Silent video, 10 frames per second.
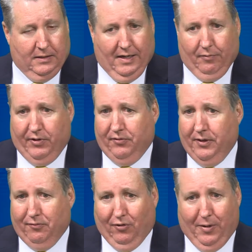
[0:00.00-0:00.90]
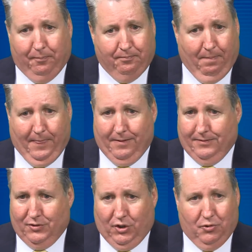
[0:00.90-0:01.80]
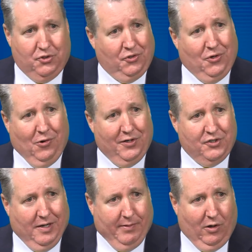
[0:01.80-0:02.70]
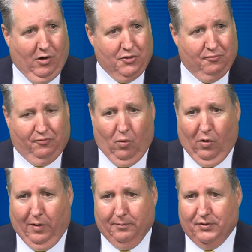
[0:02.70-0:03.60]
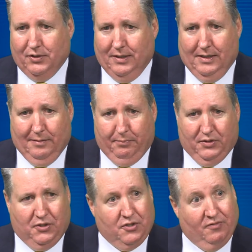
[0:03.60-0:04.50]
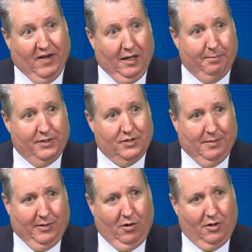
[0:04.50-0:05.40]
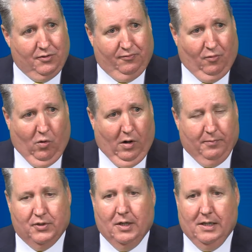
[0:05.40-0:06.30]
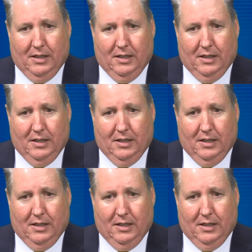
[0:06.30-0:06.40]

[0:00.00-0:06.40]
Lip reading: Everything from Social Security seminars and forums, business development seminars and forums.